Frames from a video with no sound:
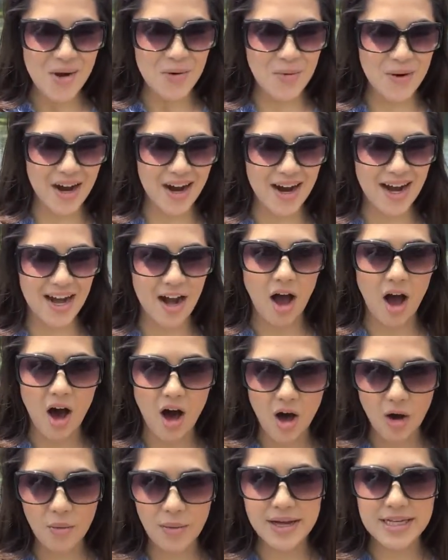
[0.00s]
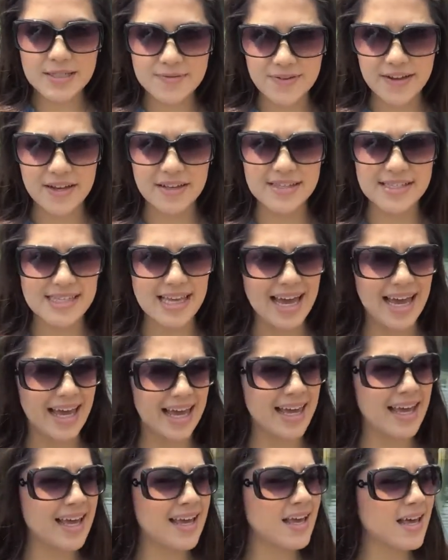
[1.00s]
where it always feels like,
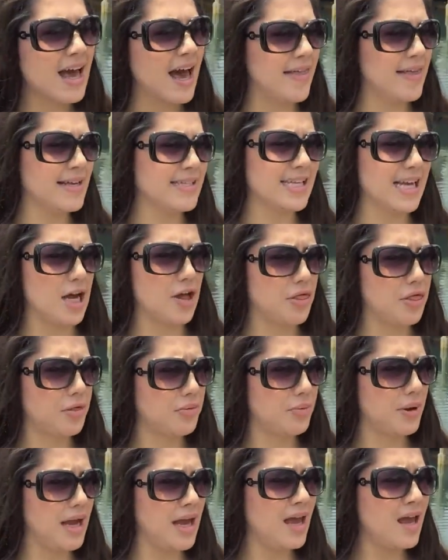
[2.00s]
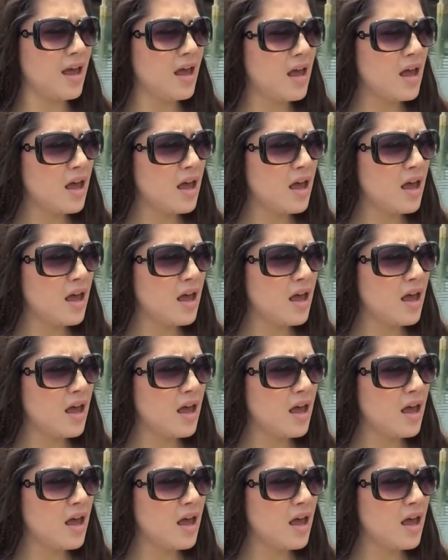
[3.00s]
I think it's like a three